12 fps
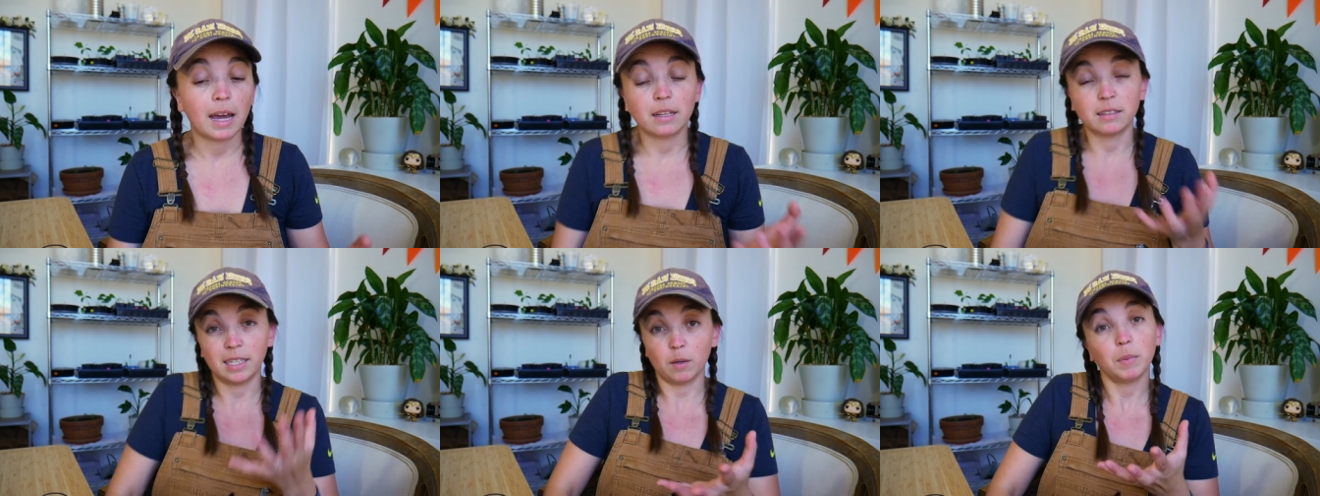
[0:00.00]

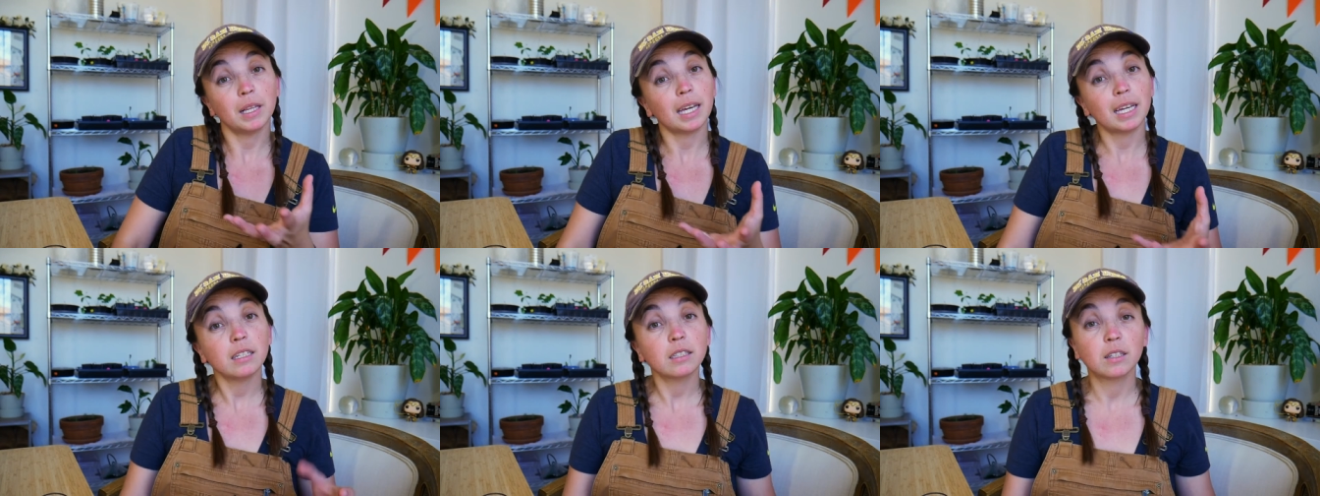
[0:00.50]
as like a
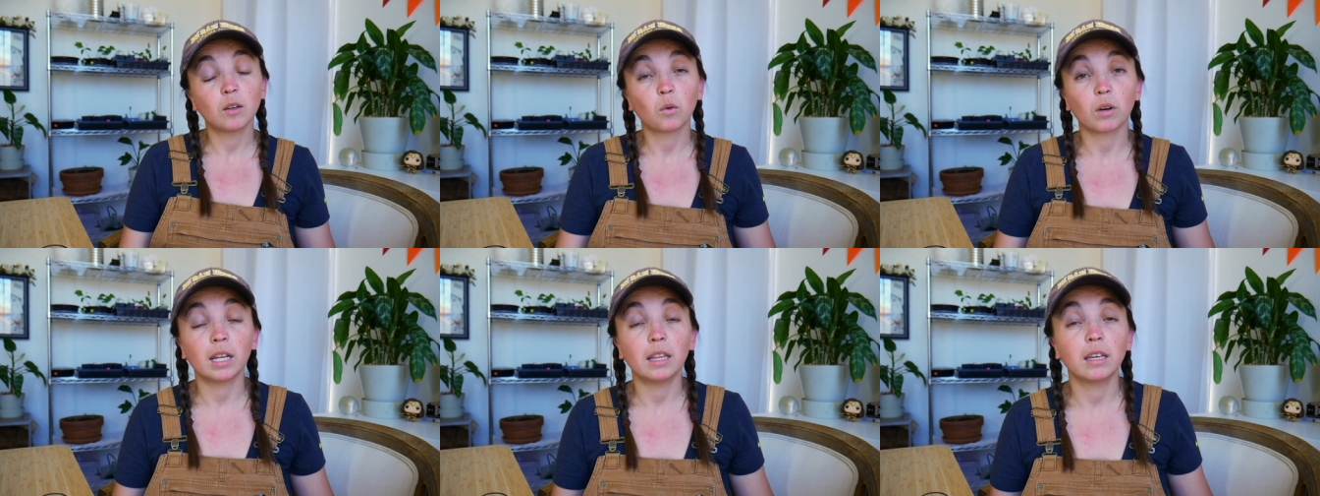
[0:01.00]
plant
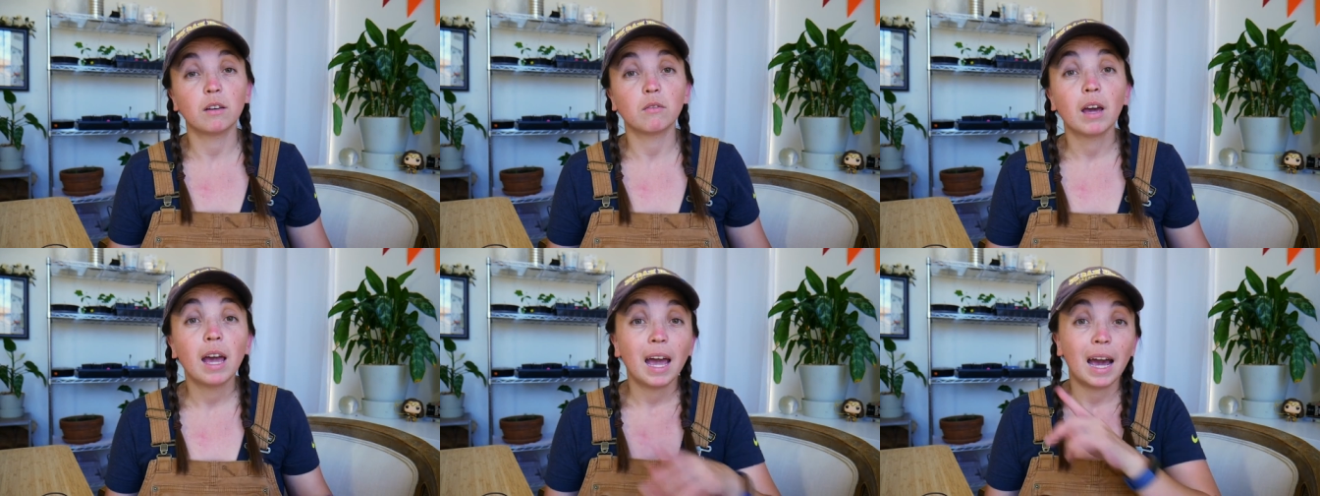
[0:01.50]
where I live,
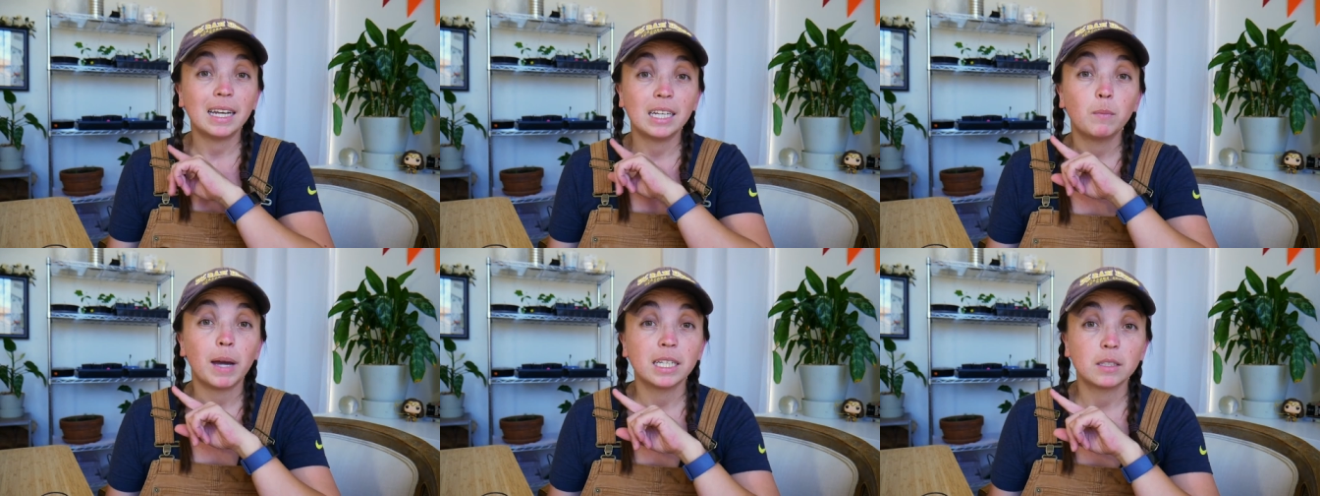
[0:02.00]
I
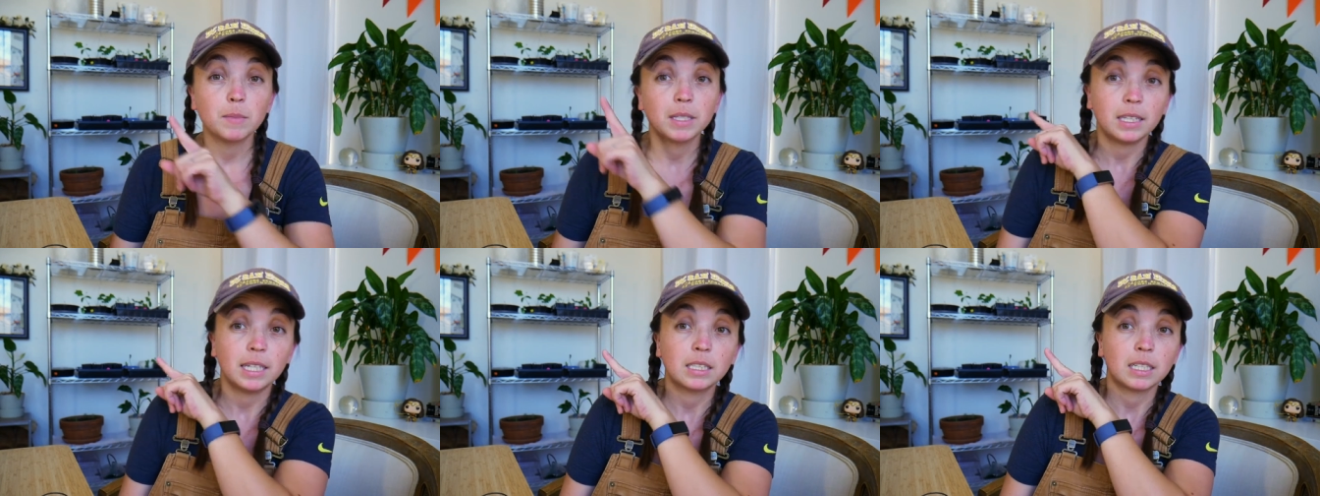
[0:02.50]
did buy some
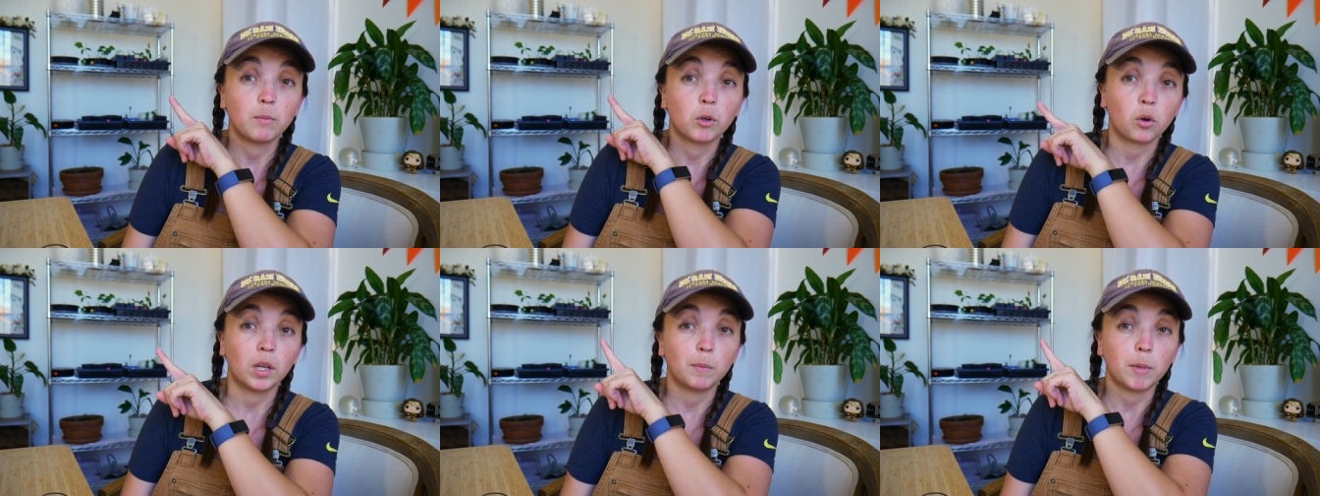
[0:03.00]
seeds and I'm
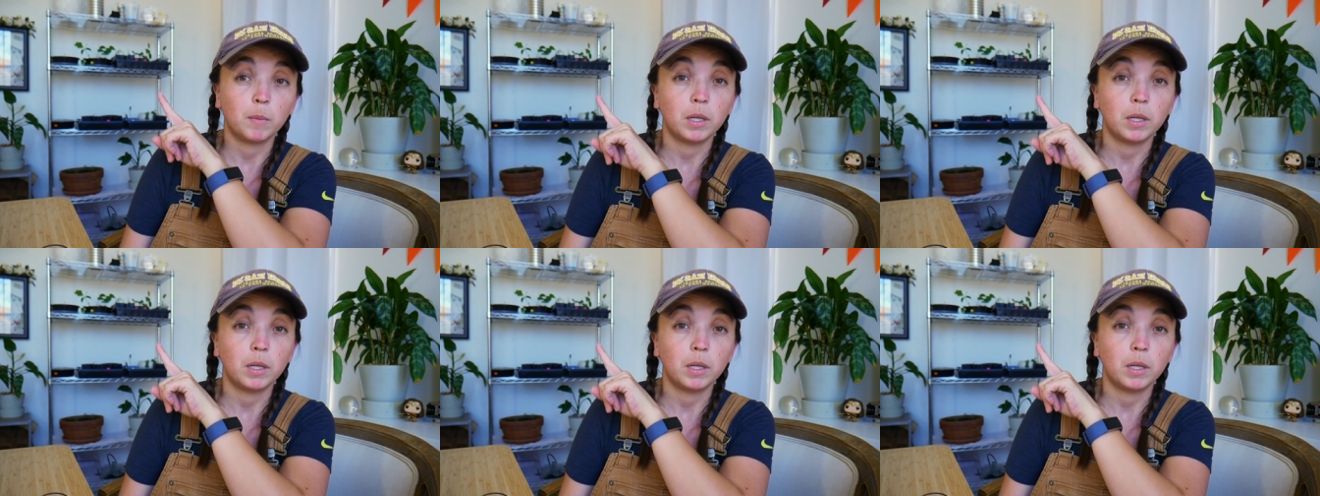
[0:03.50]
growing them up